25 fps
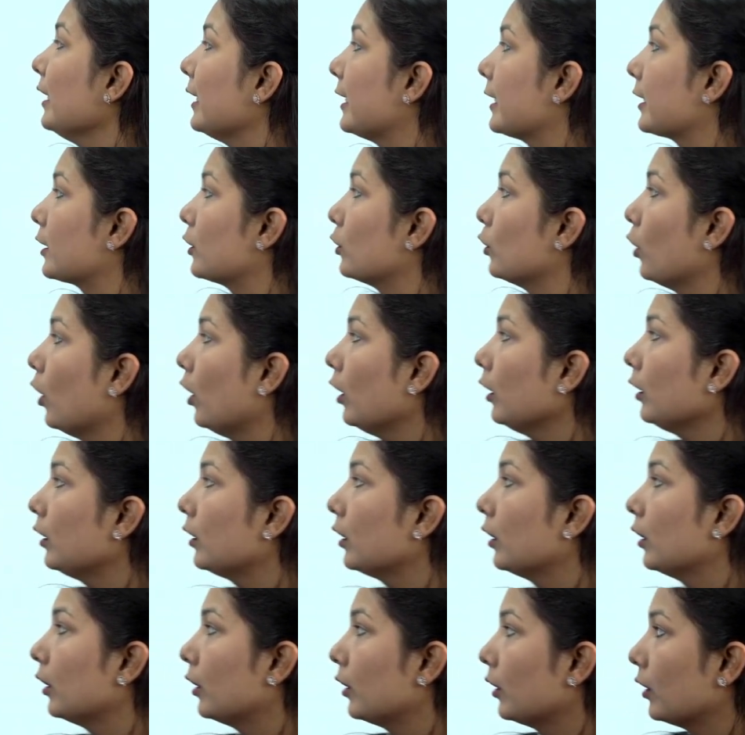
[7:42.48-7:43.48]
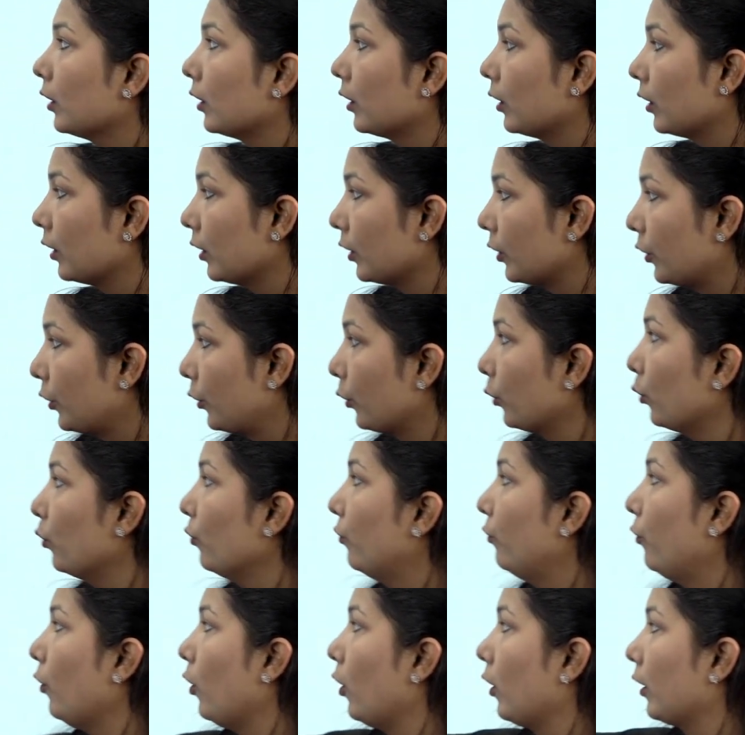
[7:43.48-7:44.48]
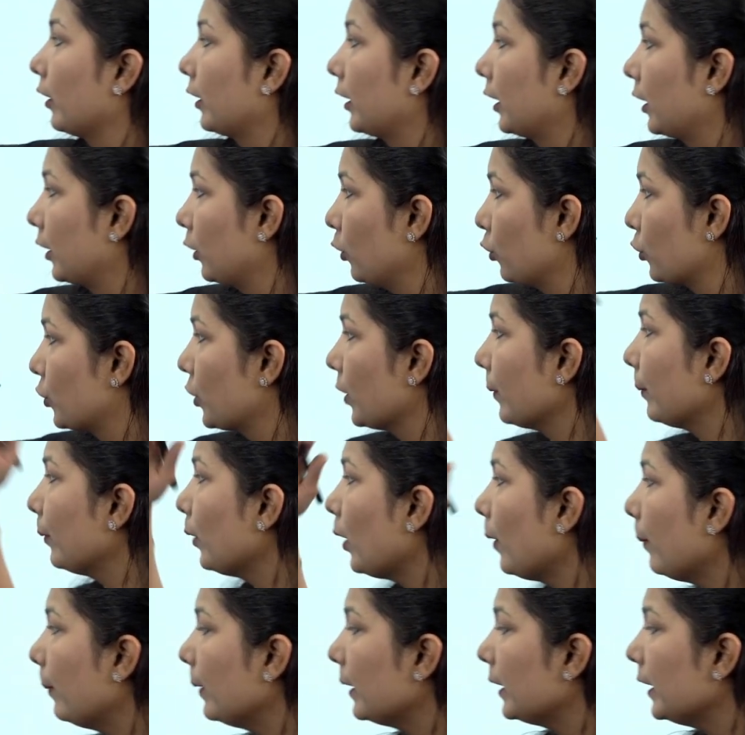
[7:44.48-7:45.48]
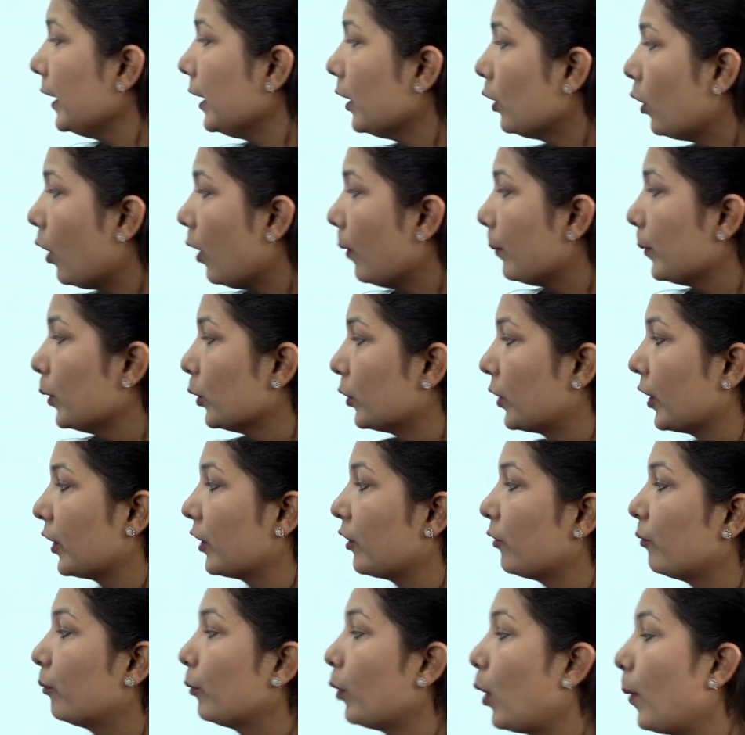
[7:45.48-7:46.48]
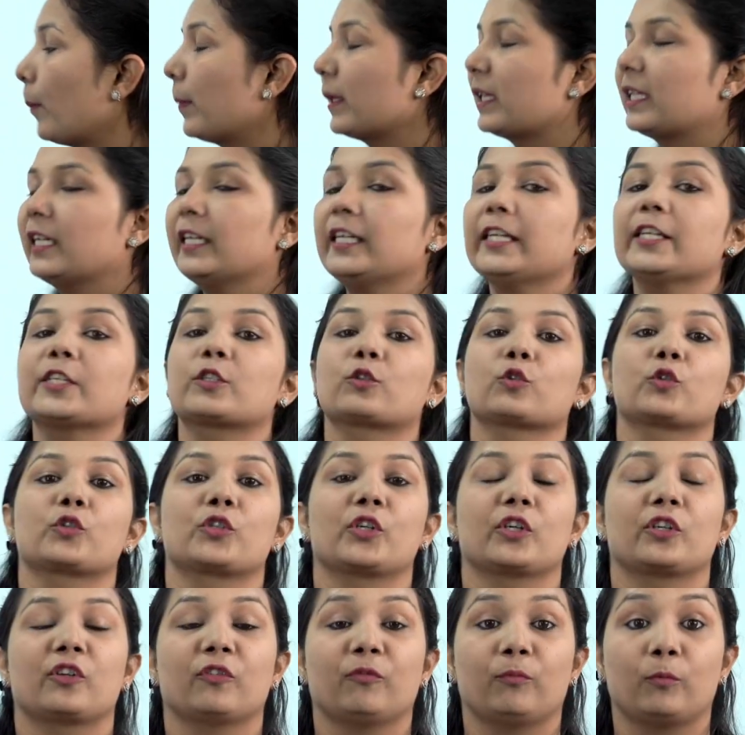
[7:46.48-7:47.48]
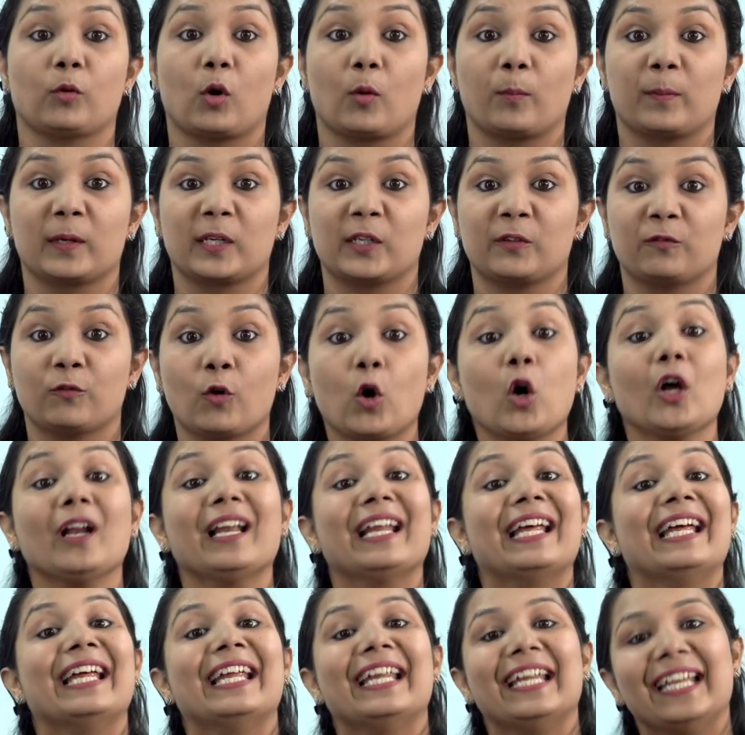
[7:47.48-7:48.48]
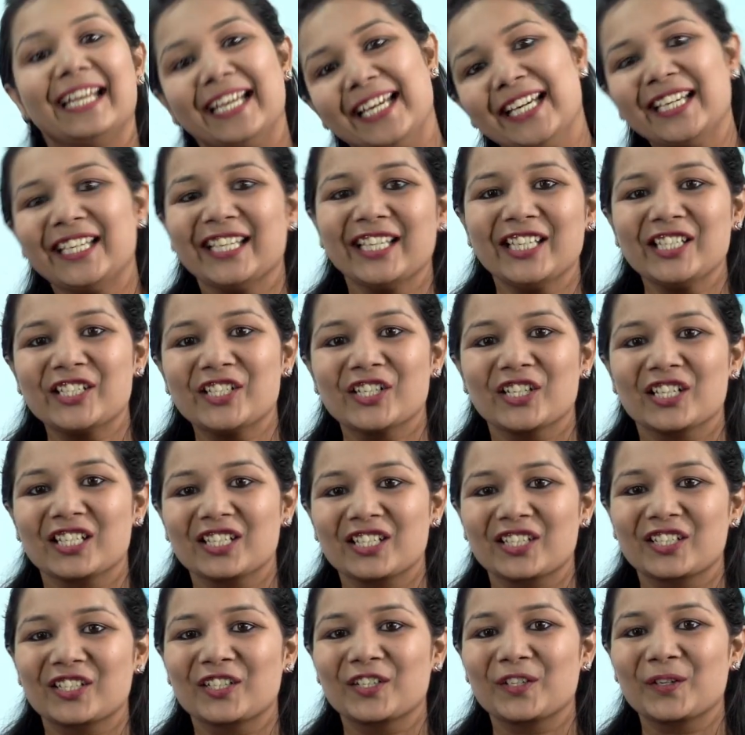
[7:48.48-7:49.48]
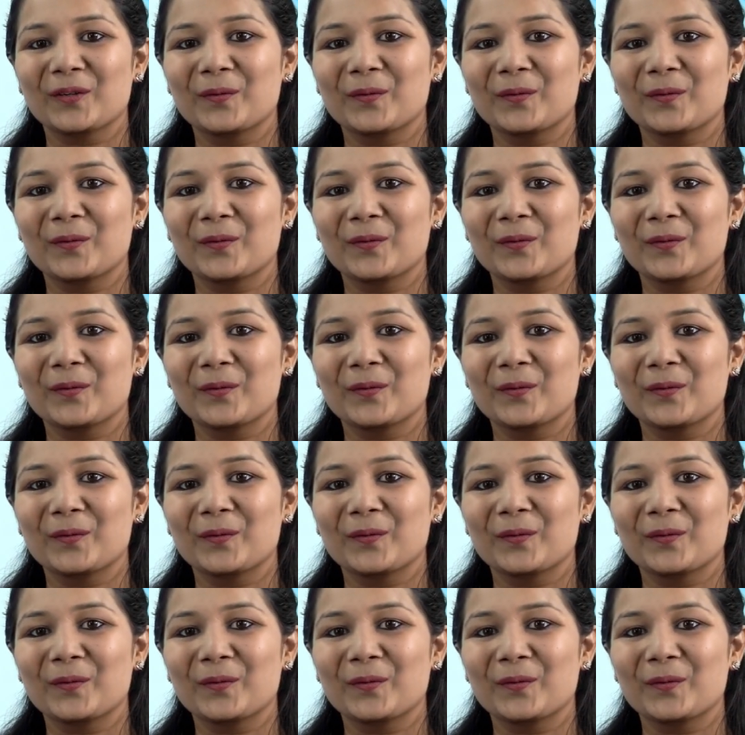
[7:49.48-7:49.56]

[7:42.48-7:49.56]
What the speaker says: is not true for closure property, commutative property and associative property for integers.